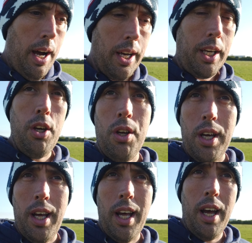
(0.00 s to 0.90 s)
I could
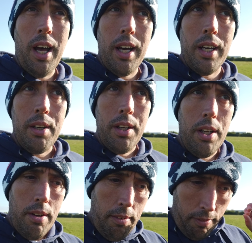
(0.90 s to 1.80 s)

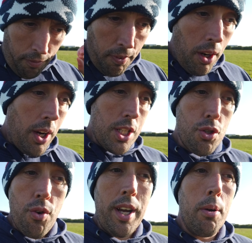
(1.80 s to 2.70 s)
fly
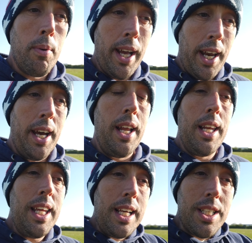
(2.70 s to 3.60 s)
straight away and at
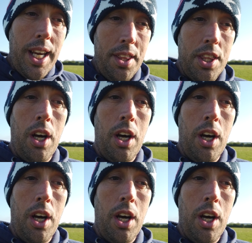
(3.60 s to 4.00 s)
least then